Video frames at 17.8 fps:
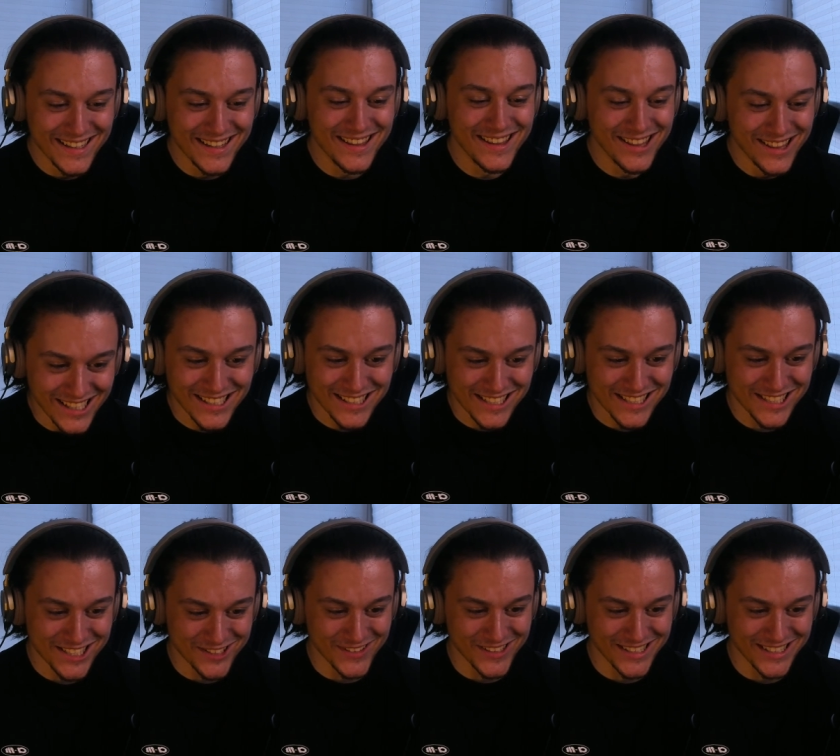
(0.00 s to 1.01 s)
going to put this a
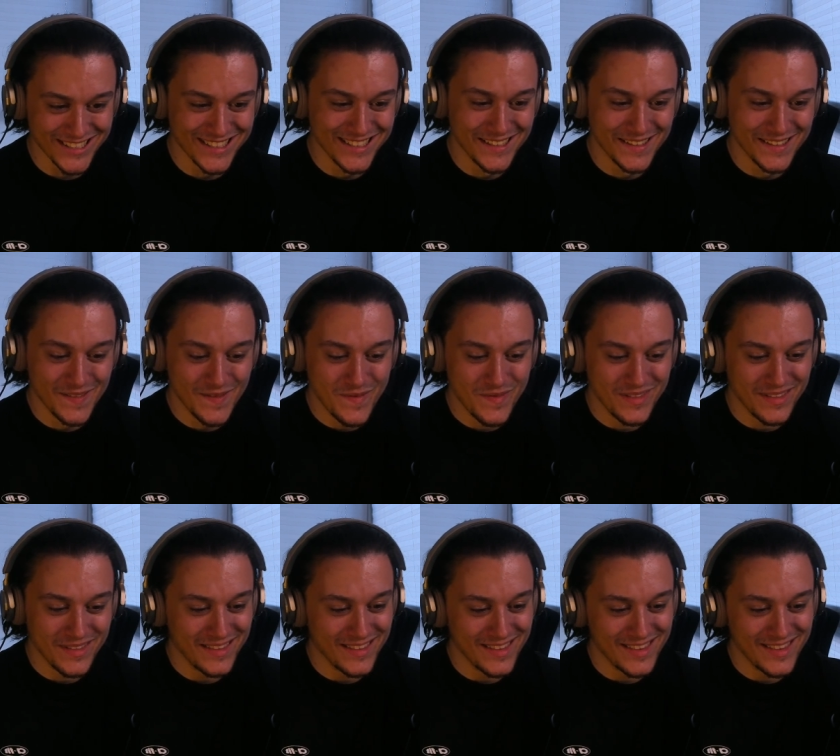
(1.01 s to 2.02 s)
compilation the all the times you
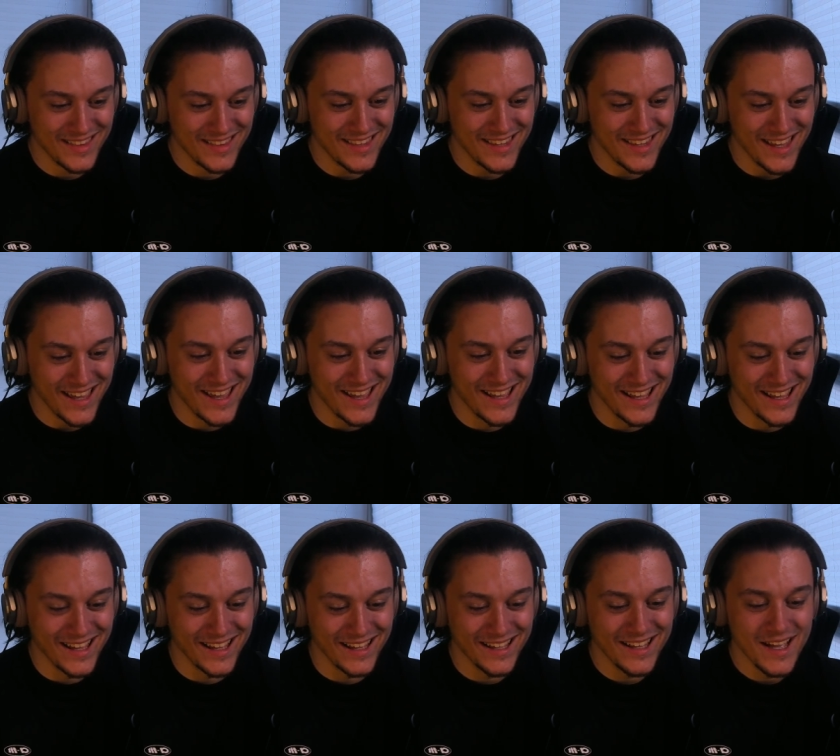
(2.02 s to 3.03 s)
said that this was the
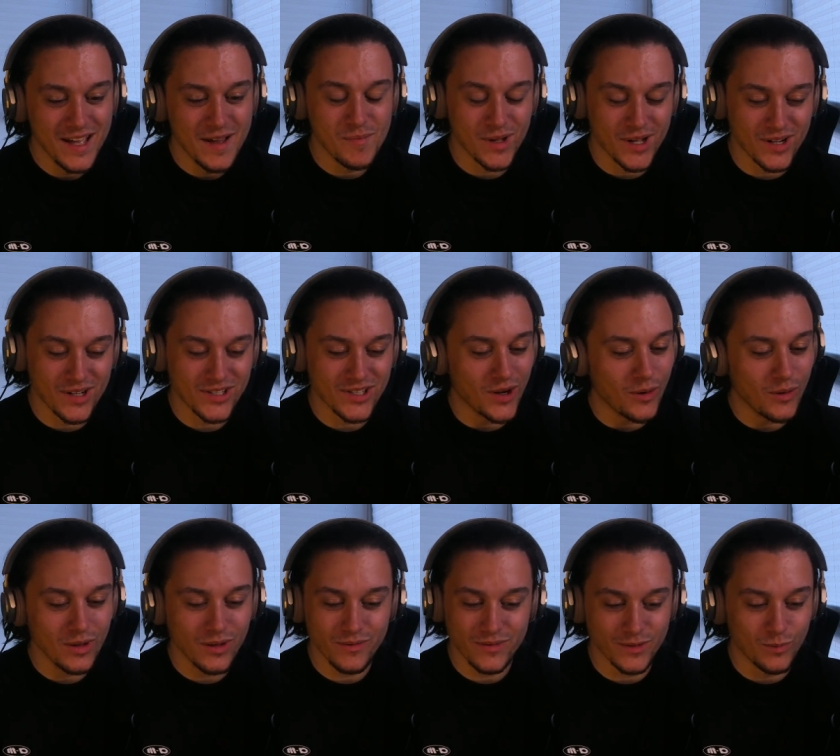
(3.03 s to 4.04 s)
one. Because all
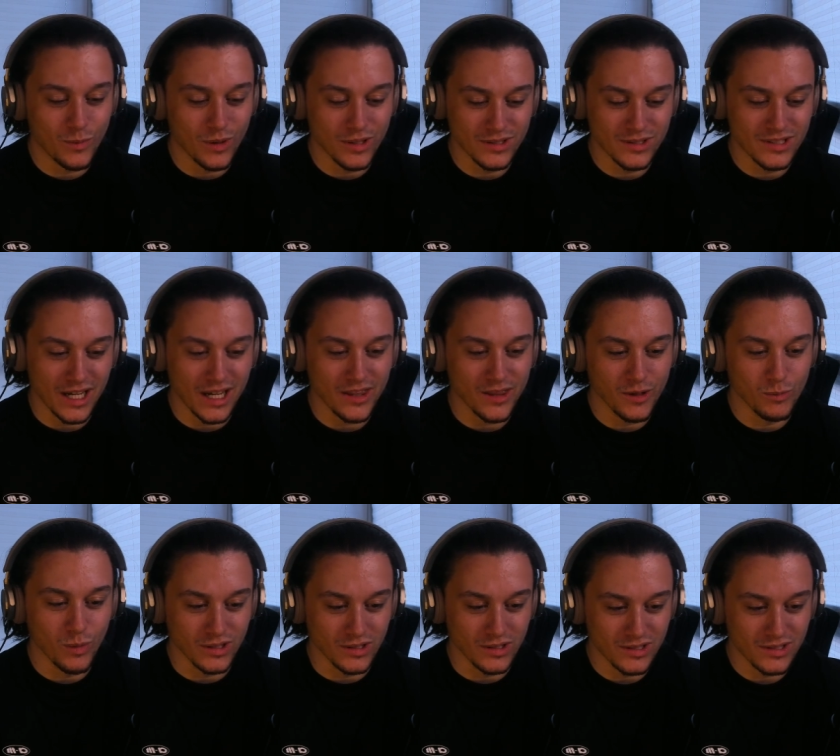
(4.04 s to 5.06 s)
of the ones are the
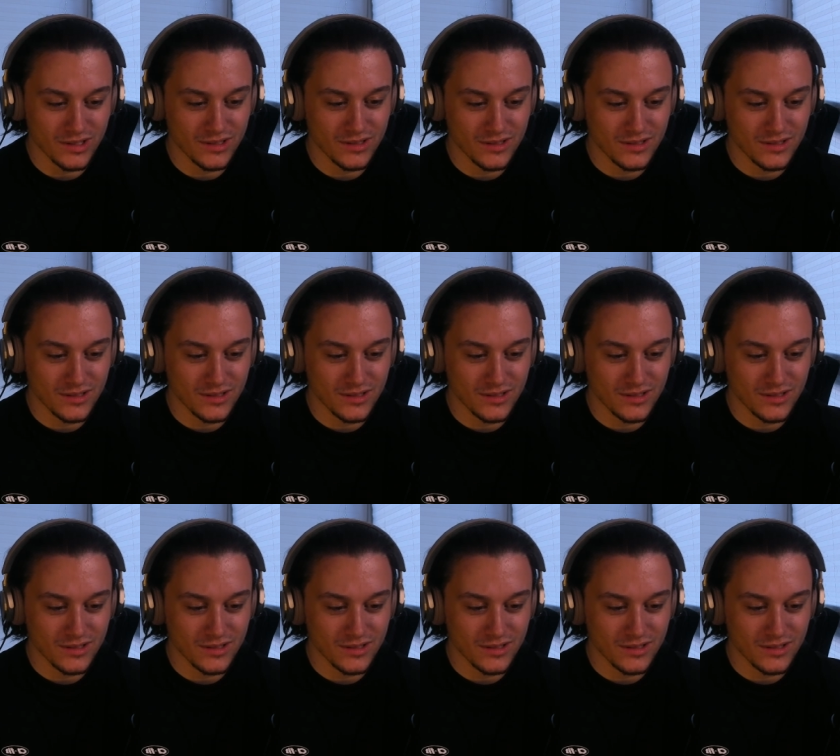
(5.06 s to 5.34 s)
ones.